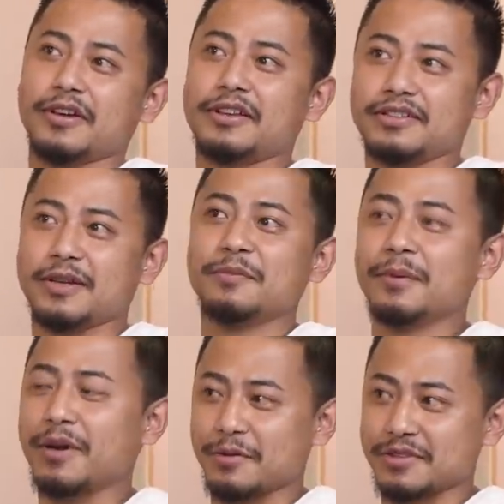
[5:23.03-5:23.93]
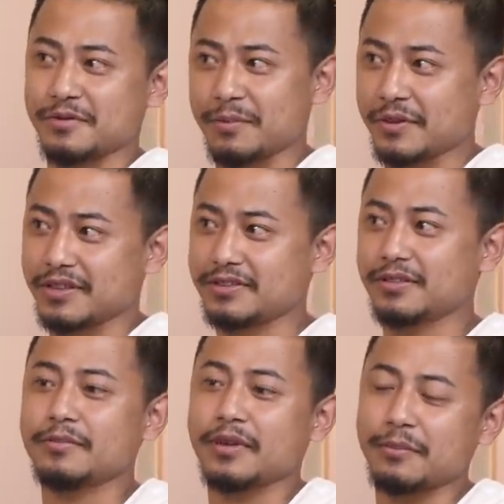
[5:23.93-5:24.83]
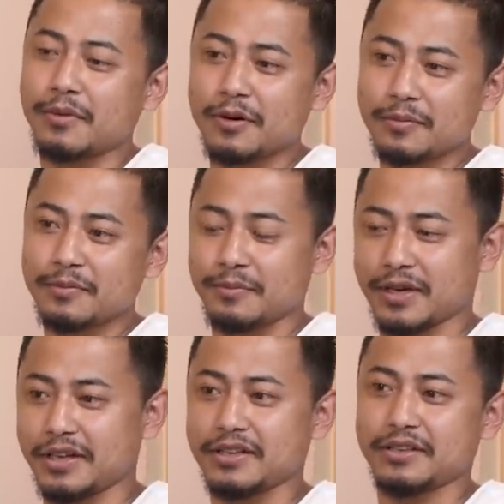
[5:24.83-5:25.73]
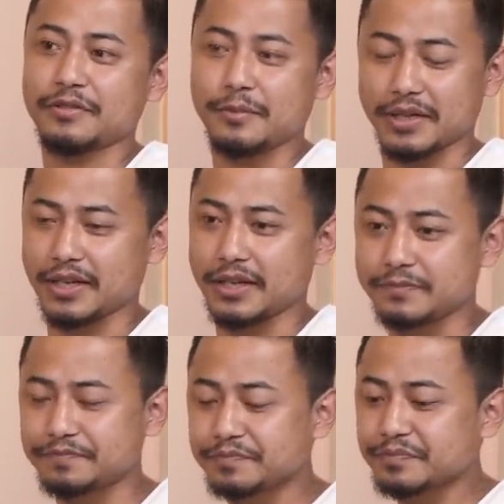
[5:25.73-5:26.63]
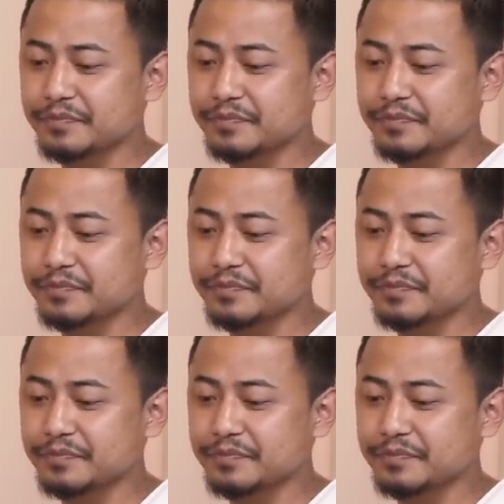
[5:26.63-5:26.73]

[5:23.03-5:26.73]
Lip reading: At the same time I was rapping so my mom my even my dad